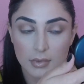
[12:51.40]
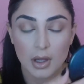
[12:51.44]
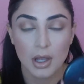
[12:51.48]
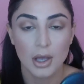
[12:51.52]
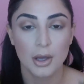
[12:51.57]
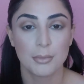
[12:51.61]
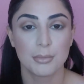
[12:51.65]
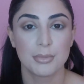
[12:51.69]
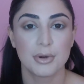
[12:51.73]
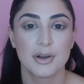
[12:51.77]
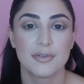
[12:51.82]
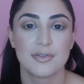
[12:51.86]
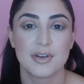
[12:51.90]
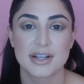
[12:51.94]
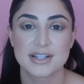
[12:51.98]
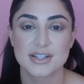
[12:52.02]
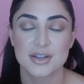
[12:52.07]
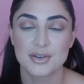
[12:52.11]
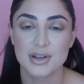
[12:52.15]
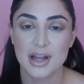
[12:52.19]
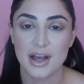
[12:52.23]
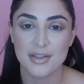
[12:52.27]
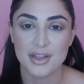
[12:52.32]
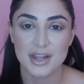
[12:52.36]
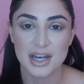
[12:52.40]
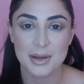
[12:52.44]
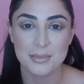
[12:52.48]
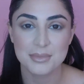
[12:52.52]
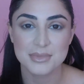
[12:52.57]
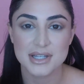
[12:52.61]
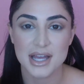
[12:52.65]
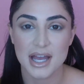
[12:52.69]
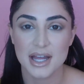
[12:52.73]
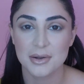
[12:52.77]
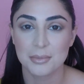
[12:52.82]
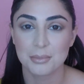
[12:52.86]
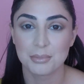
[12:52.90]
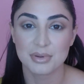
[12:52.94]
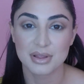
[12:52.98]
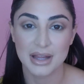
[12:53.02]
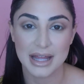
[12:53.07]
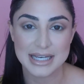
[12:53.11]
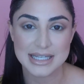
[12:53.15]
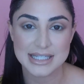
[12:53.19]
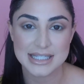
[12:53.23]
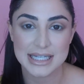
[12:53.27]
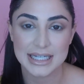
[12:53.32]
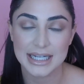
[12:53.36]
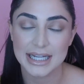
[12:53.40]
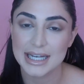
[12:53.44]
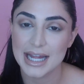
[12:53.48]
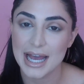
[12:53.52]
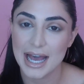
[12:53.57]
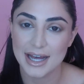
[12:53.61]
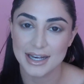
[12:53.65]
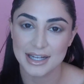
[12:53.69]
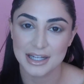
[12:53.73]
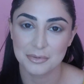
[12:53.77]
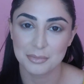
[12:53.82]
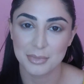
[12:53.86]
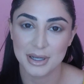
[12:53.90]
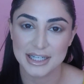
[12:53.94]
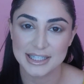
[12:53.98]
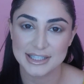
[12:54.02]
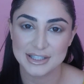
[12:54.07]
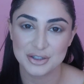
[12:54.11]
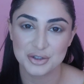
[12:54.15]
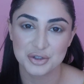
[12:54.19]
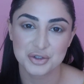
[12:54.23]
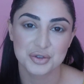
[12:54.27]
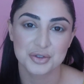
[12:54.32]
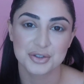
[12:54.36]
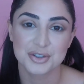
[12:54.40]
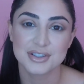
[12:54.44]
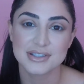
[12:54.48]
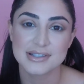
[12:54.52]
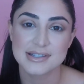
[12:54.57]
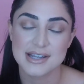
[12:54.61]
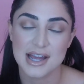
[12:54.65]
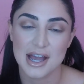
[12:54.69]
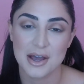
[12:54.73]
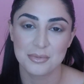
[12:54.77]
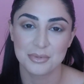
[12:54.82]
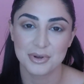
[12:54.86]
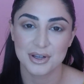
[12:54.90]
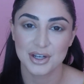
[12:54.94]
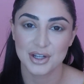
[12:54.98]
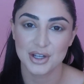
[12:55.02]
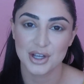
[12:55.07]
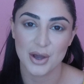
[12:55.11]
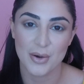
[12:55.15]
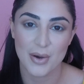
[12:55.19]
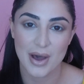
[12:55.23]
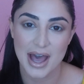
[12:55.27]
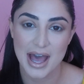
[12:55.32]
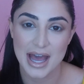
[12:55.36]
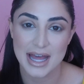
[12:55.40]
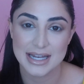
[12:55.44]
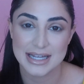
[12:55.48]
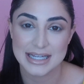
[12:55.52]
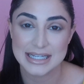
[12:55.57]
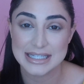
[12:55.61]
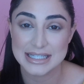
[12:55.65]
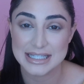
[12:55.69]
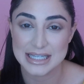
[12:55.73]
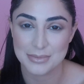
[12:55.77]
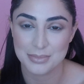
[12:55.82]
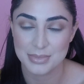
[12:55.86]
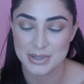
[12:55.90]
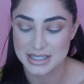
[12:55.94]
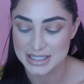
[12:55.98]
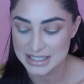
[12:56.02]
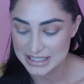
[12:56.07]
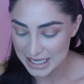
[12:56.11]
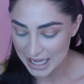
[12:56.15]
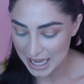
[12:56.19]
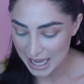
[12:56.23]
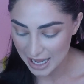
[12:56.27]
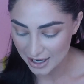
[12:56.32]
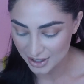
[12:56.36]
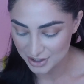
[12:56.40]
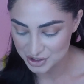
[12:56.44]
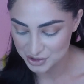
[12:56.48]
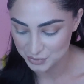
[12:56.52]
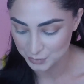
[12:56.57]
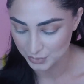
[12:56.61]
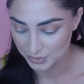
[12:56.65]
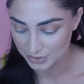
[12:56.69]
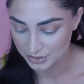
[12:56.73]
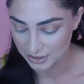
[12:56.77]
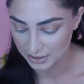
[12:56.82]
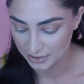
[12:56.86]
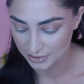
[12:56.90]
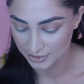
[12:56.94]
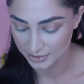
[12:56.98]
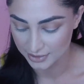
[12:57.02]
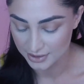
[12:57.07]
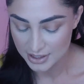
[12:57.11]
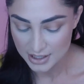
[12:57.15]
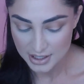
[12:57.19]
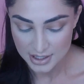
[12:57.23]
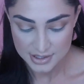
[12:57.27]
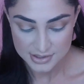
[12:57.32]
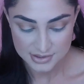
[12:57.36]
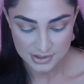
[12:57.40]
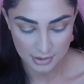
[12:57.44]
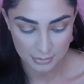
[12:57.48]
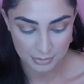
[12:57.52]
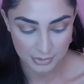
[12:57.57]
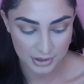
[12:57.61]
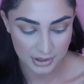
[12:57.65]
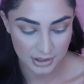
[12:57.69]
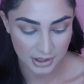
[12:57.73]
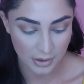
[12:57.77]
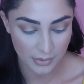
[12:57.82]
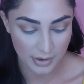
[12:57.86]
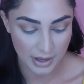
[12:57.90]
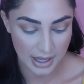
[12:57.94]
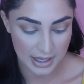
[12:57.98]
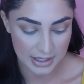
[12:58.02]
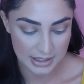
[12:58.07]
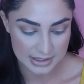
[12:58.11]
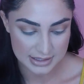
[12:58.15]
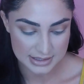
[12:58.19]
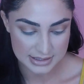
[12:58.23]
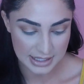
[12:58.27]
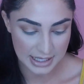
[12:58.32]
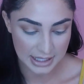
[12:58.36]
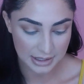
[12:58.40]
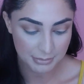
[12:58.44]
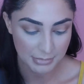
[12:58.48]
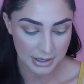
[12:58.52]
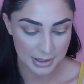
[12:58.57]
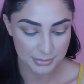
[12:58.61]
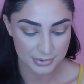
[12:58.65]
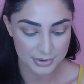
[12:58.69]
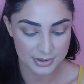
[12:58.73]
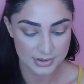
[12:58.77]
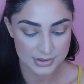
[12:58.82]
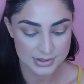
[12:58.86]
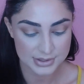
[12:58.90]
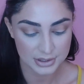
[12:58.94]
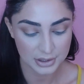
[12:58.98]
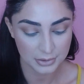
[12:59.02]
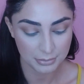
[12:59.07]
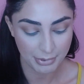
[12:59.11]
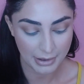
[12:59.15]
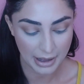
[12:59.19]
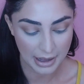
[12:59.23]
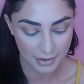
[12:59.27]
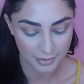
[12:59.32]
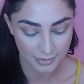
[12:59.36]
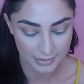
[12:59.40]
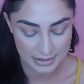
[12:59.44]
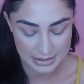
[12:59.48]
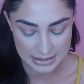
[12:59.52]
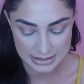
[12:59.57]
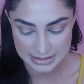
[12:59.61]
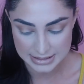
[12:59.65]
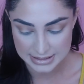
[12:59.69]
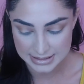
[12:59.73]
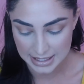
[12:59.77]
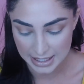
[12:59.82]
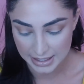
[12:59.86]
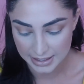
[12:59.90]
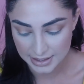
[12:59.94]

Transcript: Perfect, so now that I'm done blending and adding my neutrals, now I'm going to go ahead and dip into actual color. So I'm going to go ahead and take my personal palette and set it